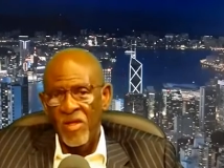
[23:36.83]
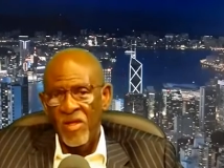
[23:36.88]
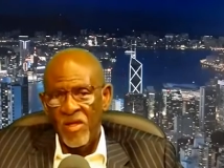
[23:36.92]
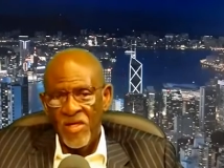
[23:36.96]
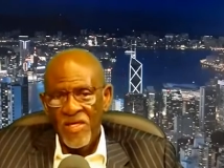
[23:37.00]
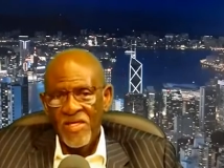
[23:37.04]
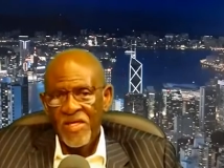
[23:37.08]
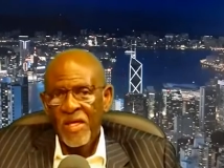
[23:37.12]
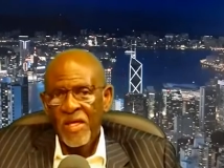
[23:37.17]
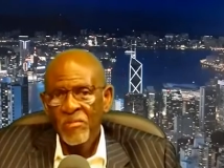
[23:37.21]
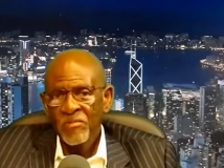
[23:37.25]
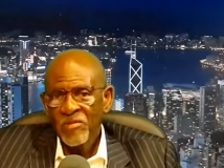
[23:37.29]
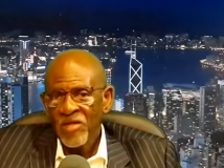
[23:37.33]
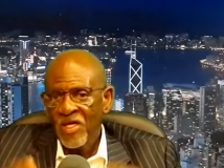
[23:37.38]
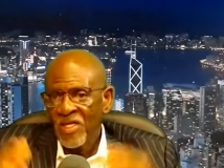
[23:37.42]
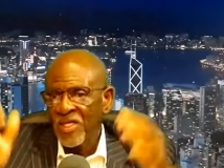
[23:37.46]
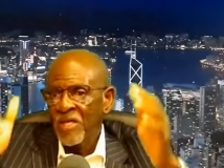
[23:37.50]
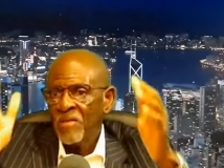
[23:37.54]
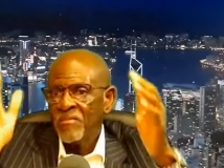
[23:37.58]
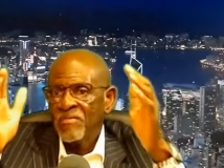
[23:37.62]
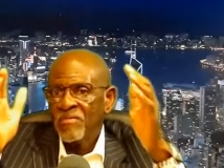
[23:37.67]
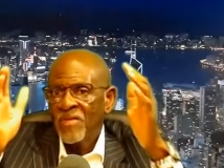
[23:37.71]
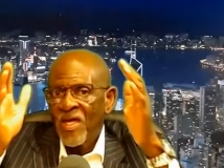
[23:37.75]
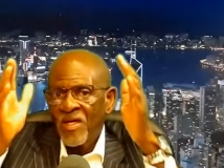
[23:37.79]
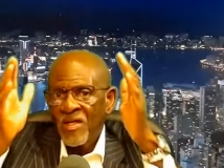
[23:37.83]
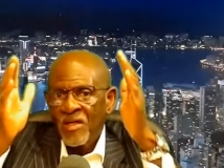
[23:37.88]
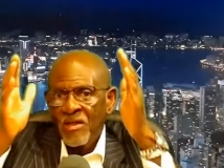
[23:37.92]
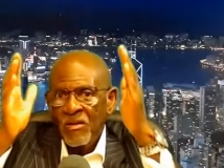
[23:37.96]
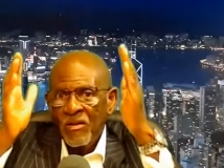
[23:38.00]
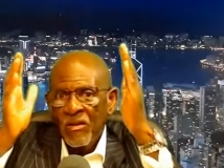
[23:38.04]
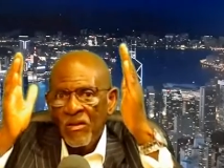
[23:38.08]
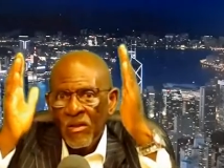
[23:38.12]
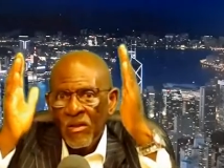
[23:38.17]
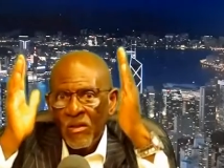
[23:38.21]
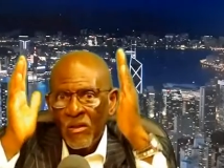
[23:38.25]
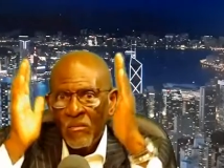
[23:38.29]
he can to keep that
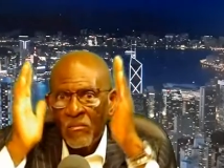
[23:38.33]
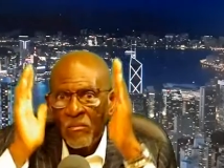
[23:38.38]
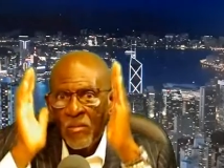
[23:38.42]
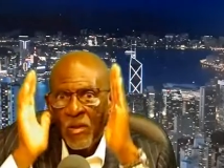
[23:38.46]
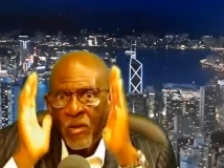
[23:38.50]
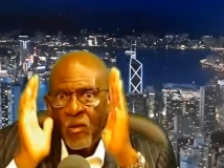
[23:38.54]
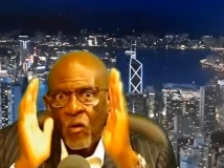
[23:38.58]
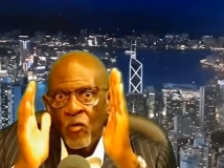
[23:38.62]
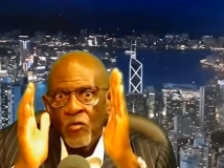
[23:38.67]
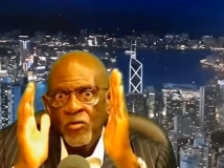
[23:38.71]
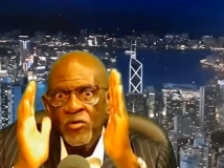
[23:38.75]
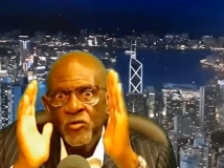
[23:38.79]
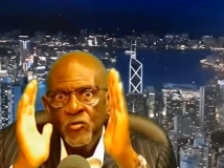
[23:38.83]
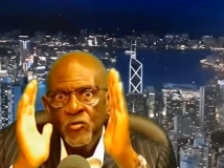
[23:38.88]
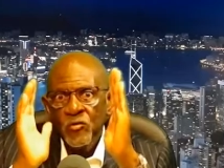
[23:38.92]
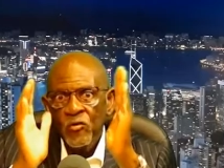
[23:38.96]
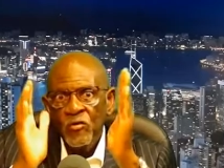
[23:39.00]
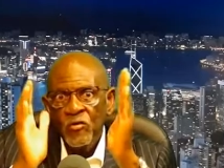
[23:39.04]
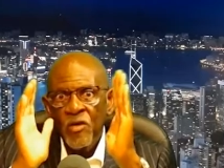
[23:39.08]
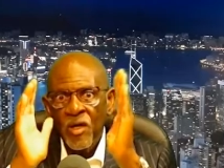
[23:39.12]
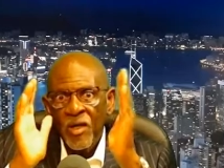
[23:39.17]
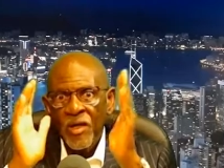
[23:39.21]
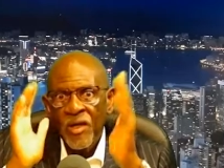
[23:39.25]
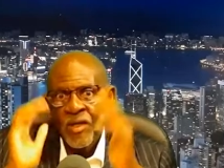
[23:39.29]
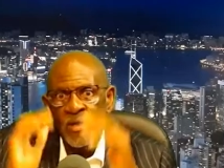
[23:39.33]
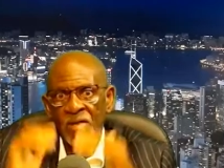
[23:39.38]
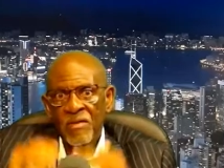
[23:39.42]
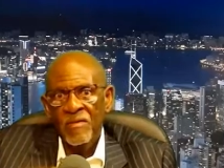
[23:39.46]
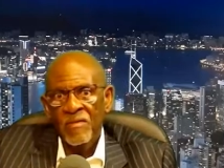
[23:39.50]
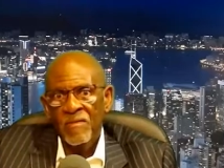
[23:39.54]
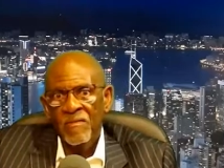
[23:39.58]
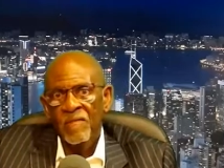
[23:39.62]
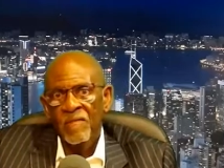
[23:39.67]
because you looking.